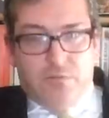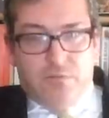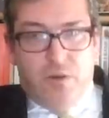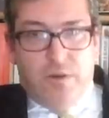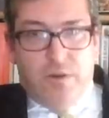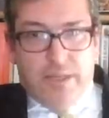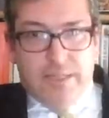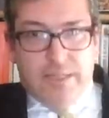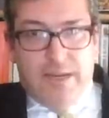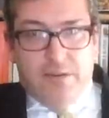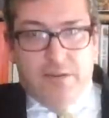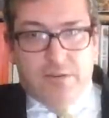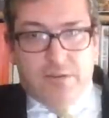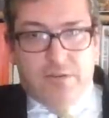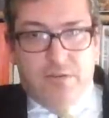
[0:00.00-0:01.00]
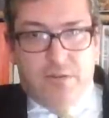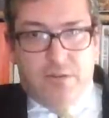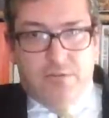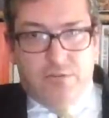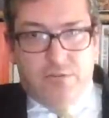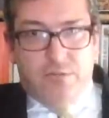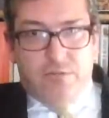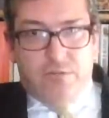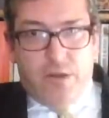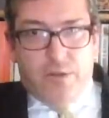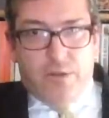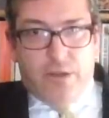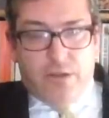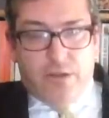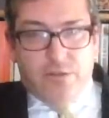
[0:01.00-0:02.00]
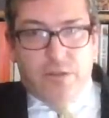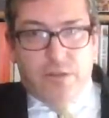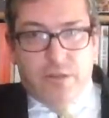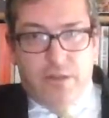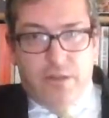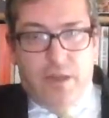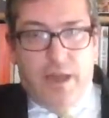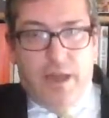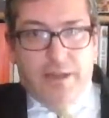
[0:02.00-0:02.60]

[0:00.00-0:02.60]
to rolling it out uh, th- throughout the country.